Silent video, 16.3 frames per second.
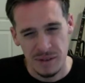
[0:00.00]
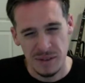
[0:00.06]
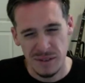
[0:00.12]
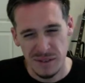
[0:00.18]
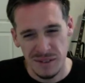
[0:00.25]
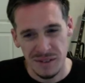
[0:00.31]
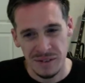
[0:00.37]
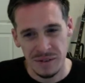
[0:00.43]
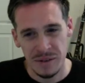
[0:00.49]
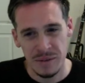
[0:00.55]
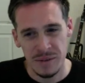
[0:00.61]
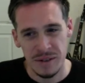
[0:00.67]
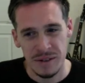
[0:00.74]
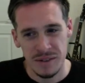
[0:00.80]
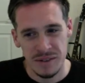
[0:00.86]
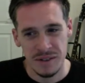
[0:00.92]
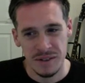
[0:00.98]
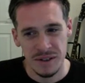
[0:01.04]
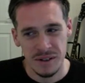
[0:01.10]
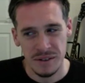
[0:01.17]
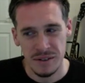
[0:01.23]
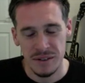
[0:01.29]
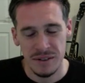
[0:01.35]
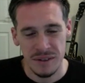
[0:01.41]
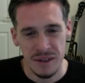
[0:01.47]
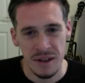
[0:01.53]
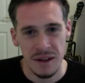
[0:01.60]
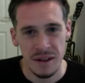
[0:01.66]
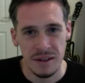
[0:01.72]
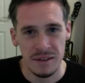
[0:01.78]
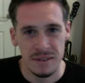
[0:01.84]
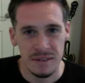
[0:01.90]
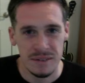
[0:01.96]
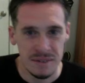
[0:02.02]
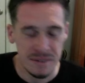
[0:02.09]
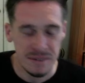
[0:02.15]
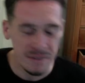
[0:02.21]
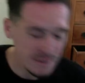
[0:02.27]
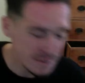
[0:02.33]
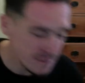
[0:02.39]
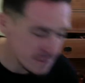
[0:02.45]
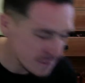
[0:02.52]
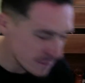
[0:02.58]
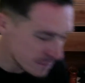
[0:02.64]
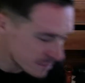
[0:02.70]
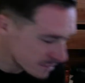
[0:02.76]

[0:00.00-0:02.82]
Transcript: you know what I mean? It's kind of like that. So